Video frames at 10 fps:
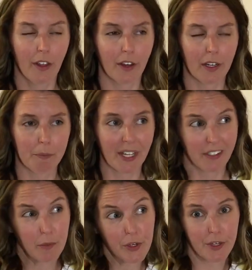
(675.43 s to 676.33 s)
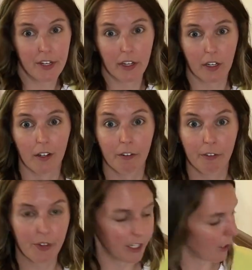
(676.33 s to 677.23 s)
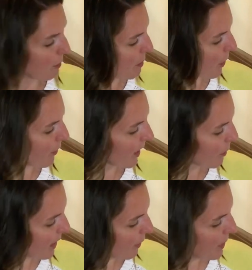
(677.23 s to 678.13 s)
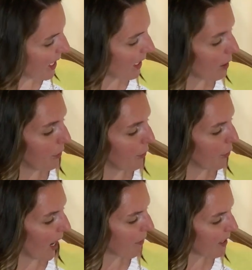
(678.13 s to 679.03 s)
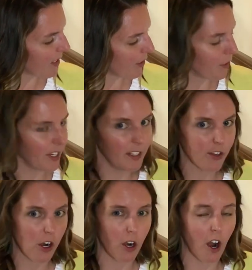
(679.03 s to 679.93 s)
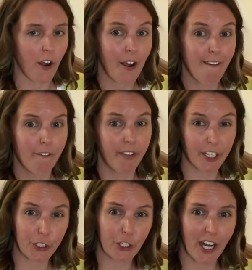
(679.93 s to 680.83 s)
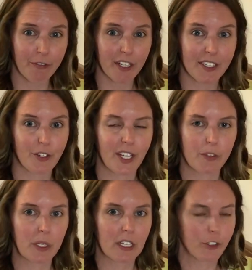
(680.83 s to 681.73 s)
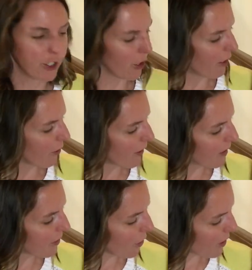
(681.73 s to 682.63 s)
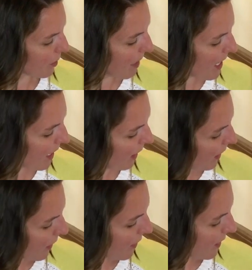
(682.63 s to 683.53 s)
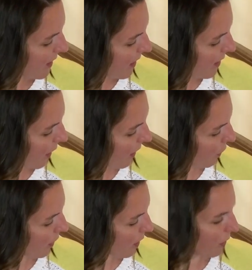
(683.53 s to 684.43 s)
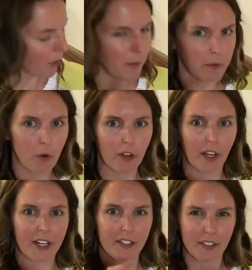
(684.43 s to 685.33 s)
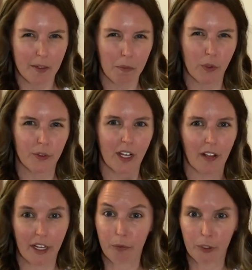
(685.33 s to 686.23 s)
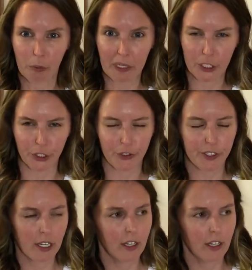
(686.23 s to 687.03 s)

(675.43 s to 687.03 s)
That's the beauty of the Adobe programs. We can include graphics, so these are vector graphics, so that's what Illustrator can start to make. These things that look a little bit more like symbols, not like real pictures.